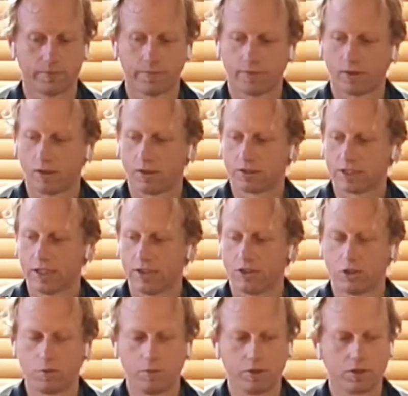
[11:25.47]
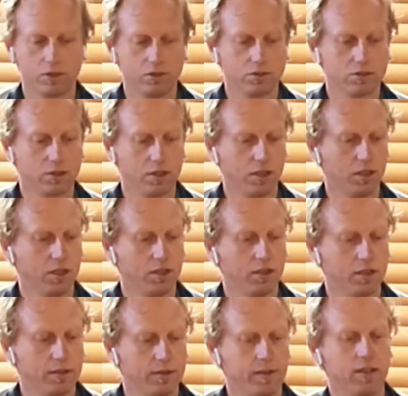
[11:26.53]
I say 2 because
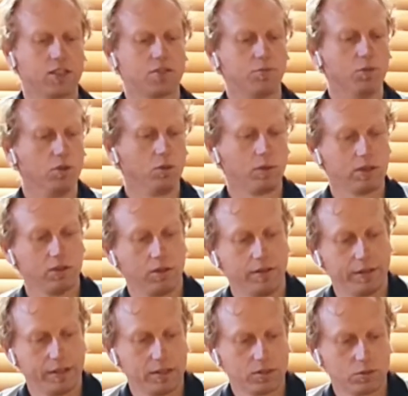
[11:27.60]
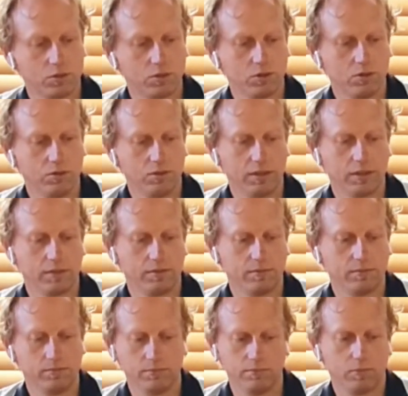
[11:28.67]
a smaller one like this will do
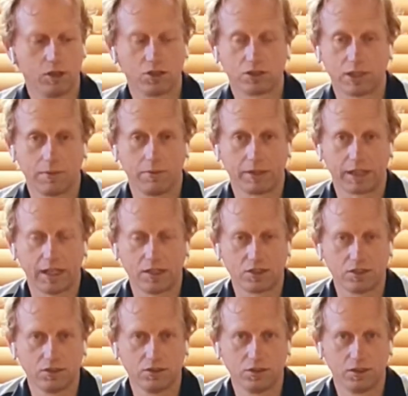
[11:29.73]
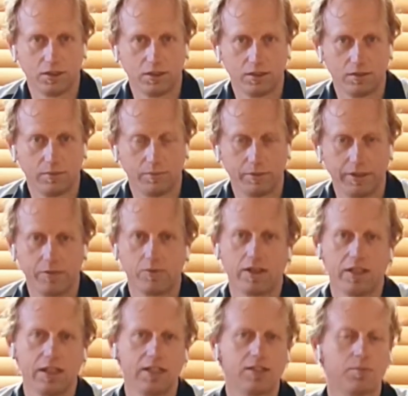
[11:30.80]
most applications, but then when you
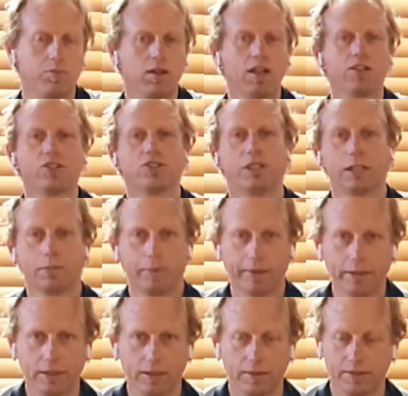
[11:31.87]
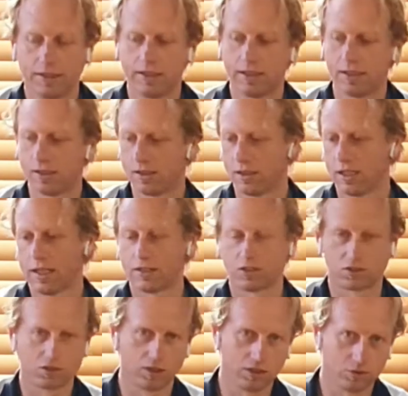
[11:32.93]
need to plunge deeper, you need a larger
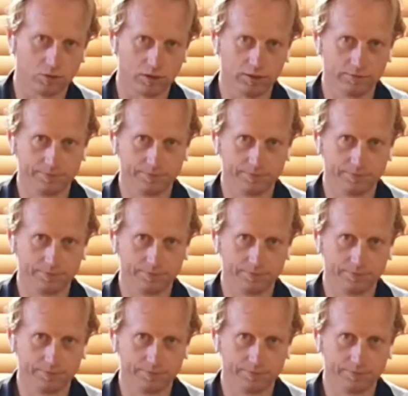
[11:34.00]
size one.